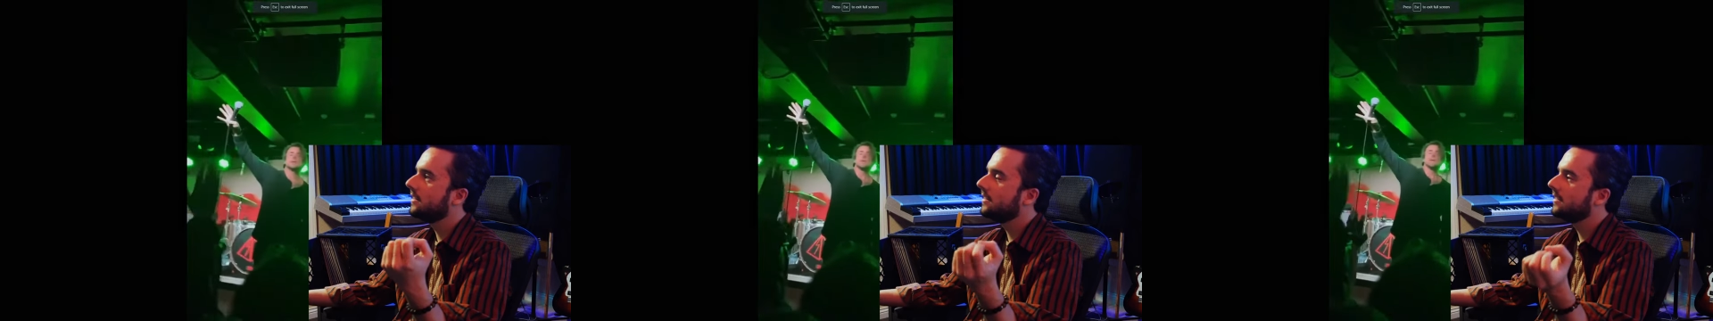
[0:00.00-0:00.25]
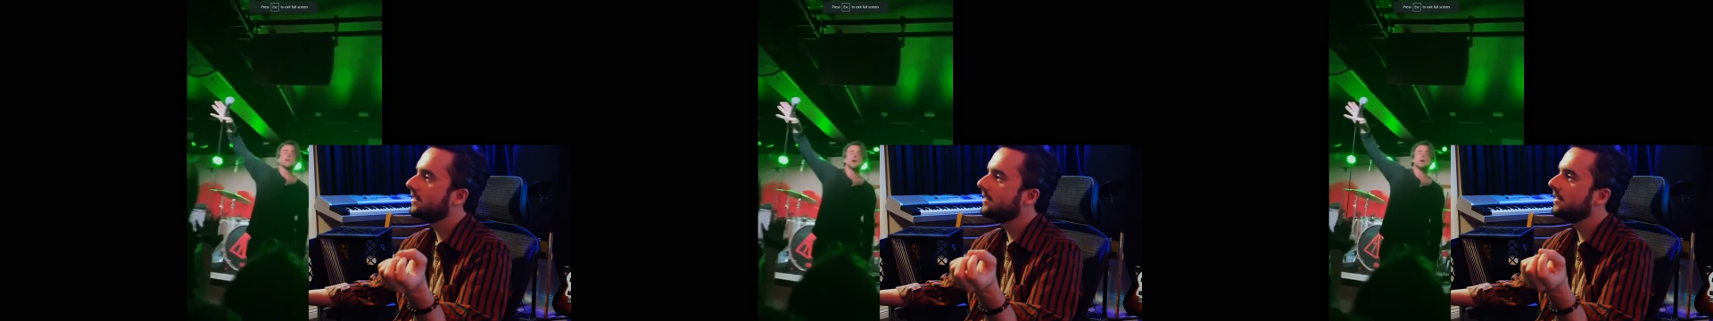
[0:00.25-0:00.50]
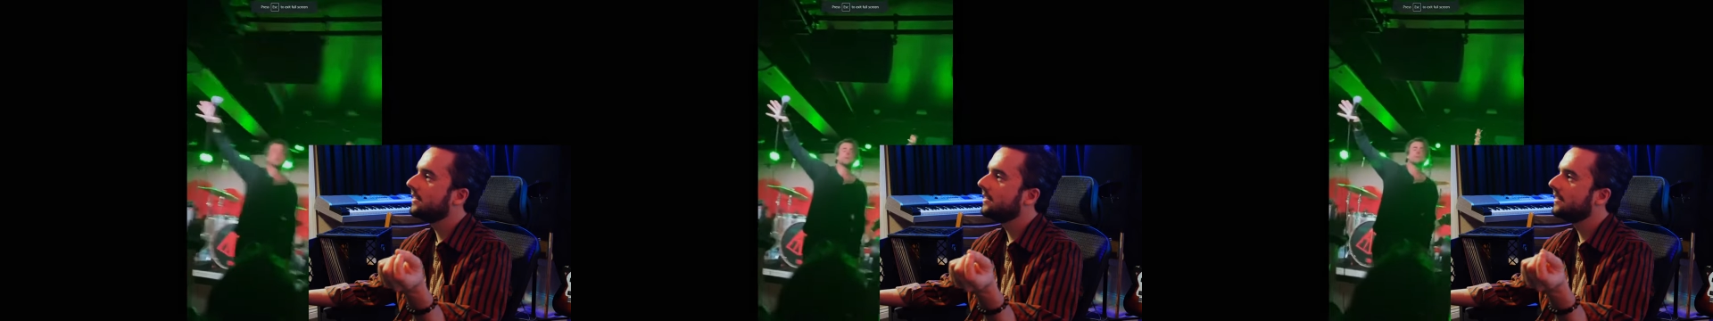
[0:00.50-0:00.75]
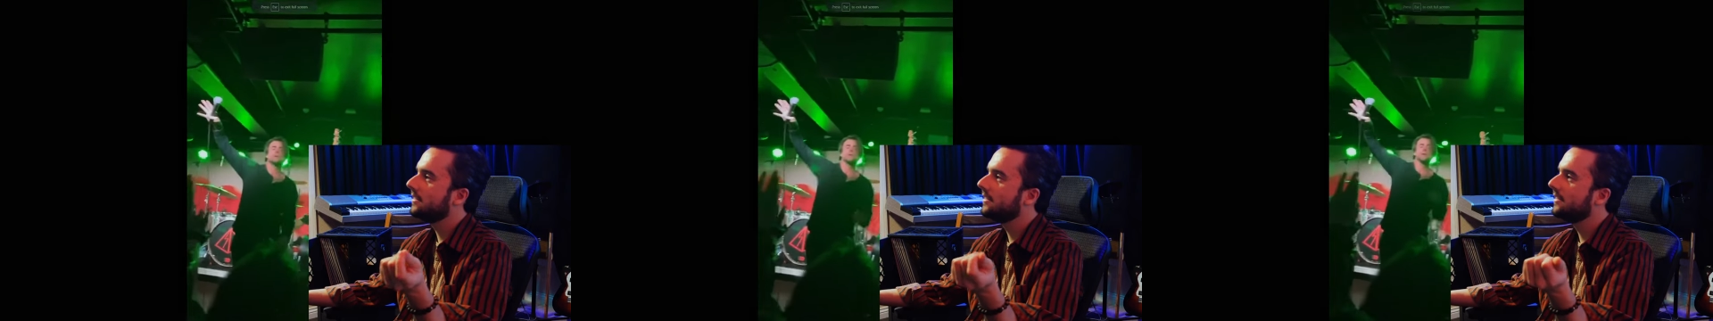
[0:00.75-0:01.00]

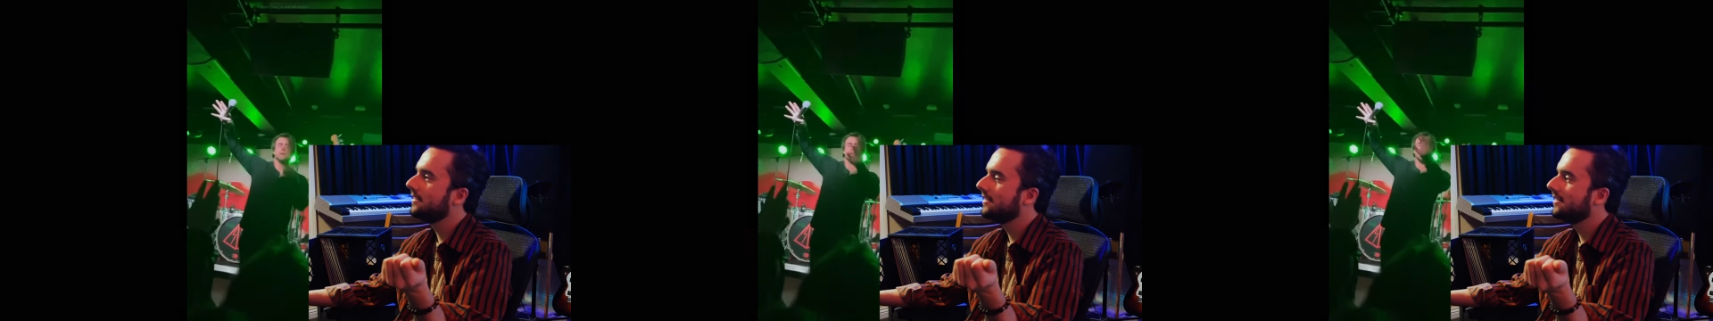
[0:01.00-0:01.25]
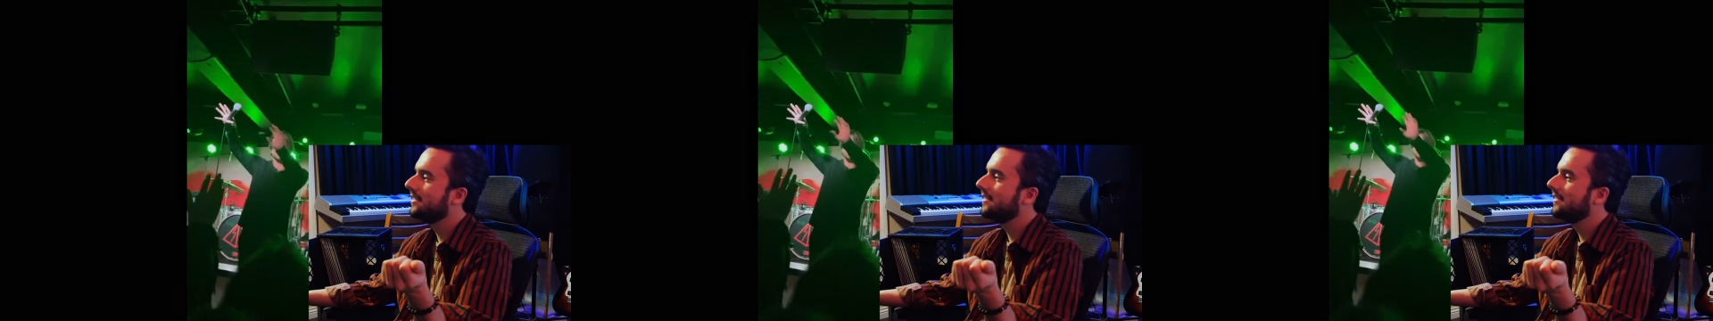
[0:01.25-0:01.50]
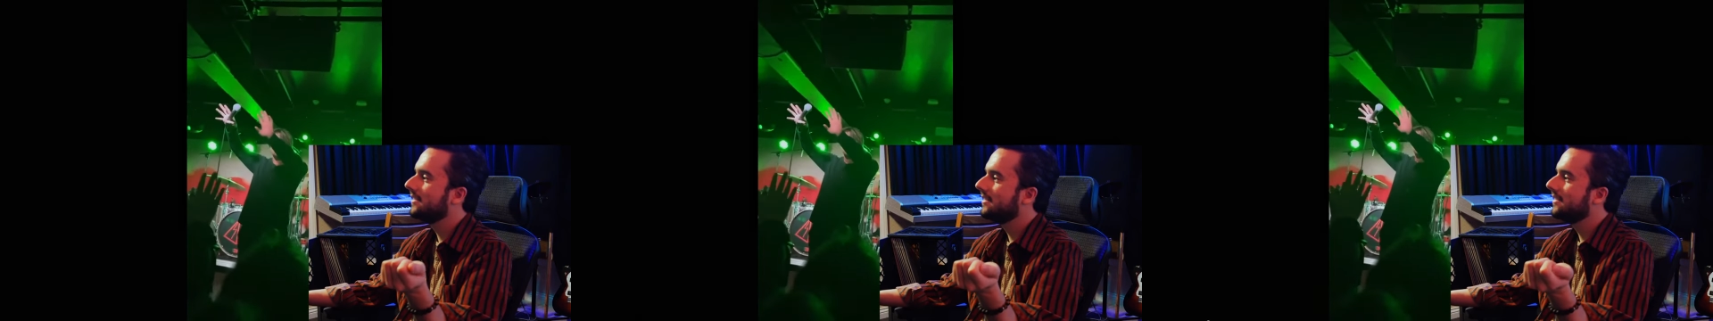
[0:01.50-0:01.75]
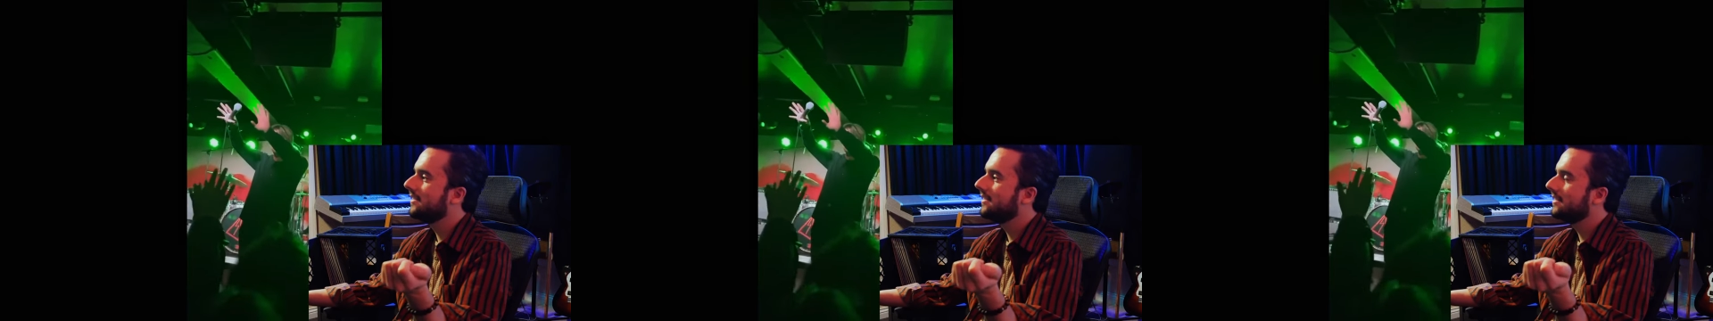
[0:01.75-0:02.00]

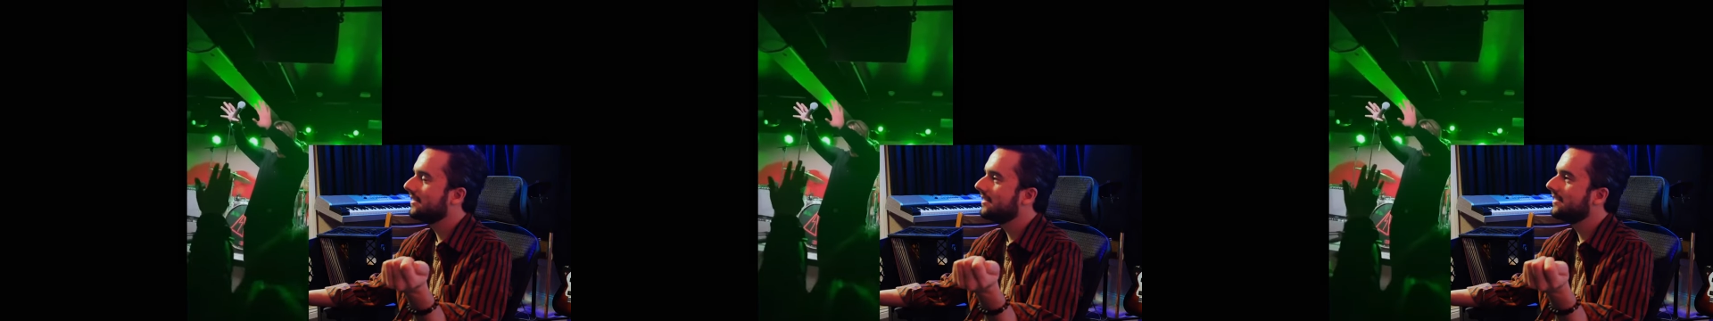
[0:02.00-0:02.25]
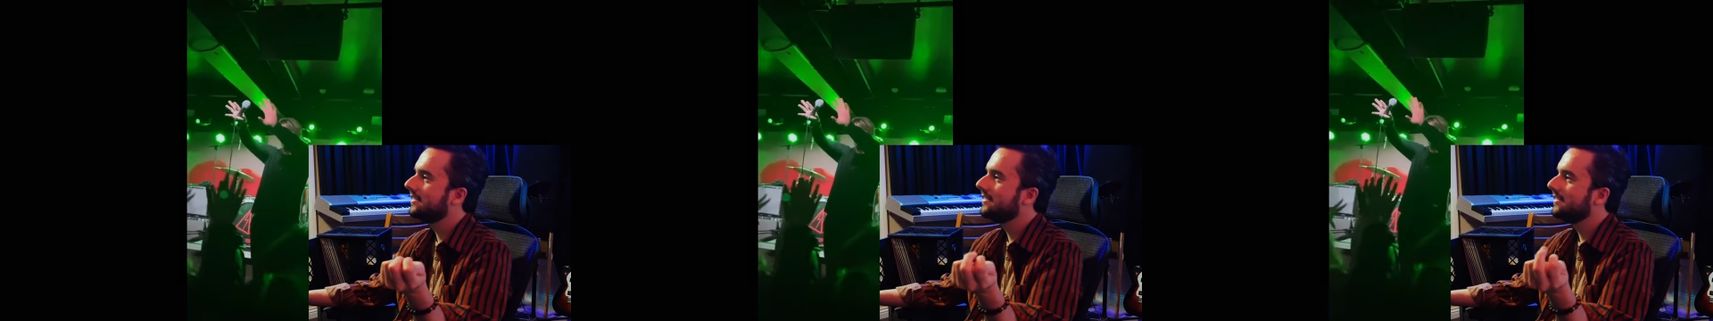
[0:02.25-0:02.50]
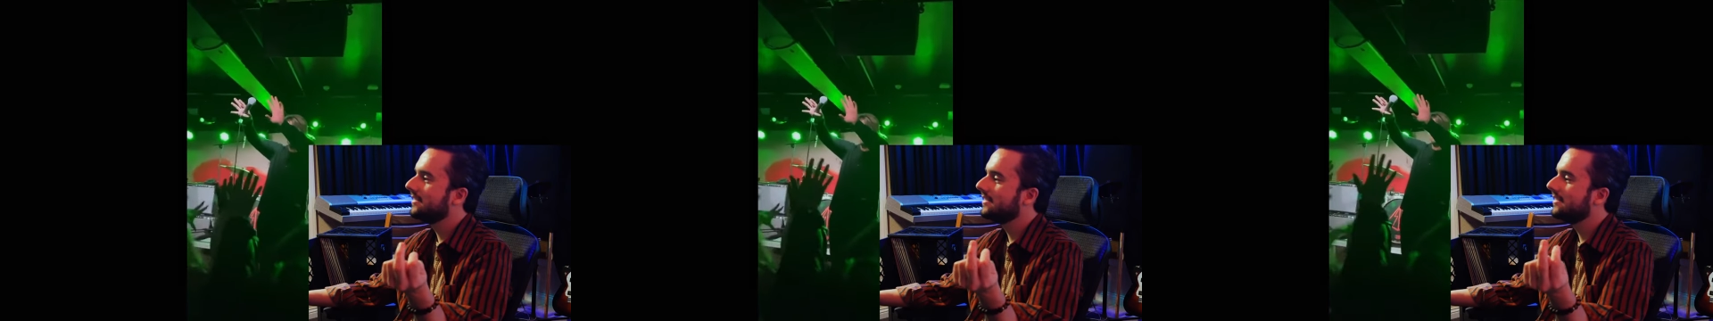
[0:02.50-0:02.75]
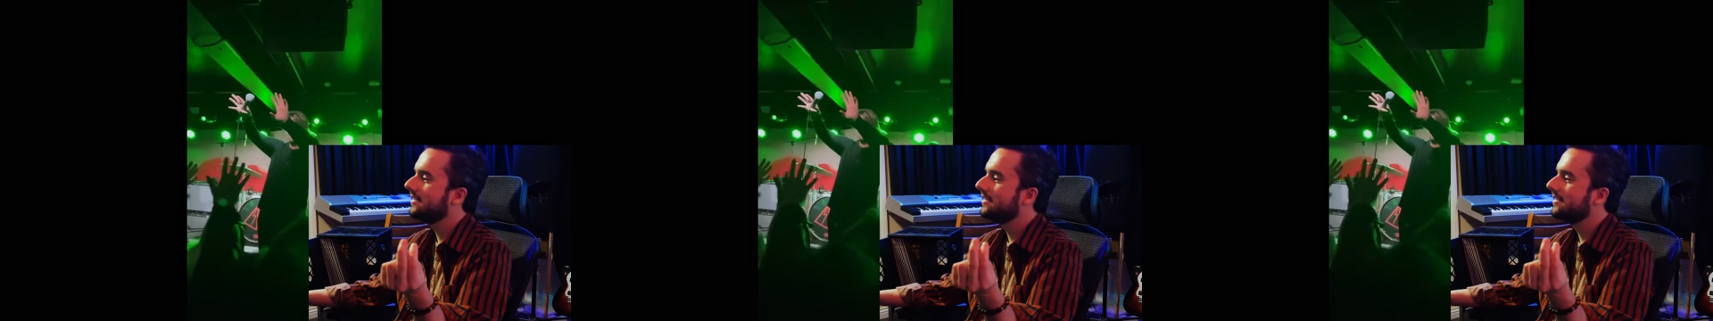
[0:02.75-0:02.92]
[no speech]